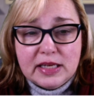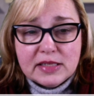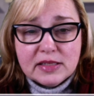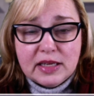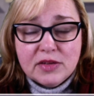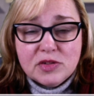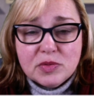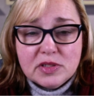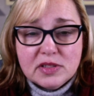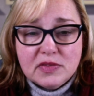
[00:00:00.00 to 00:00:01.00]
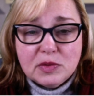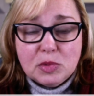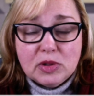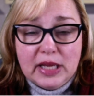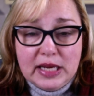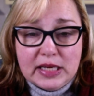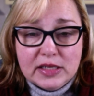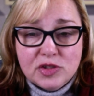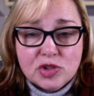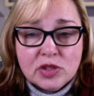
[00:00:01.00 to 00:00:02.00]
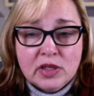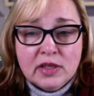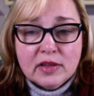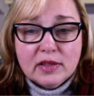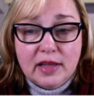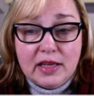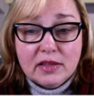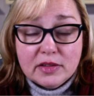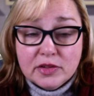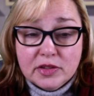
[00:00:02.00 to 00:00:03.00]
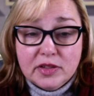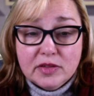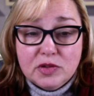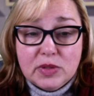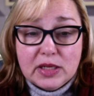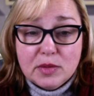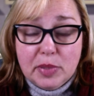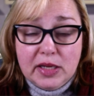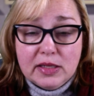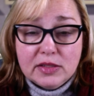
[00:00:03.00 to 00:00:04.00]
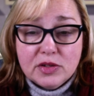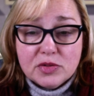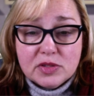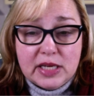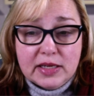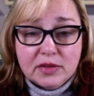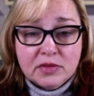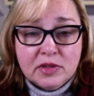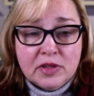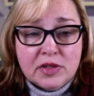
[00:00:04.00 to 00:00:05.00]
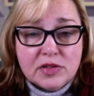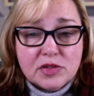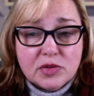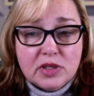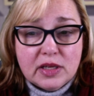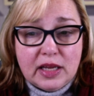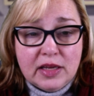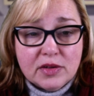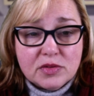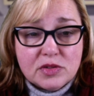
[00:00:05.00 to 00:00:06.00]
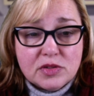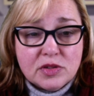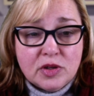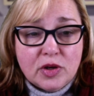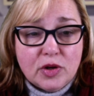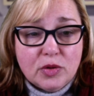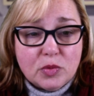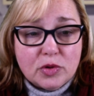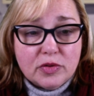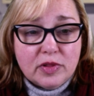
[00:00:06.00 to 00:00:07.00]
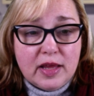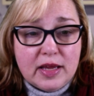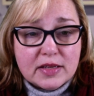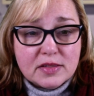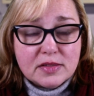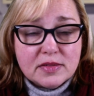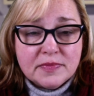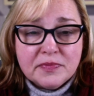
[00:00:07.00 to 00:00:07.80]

as accounts receivable age, the likelihood of you getting paid goes down, so the accounts are worth less.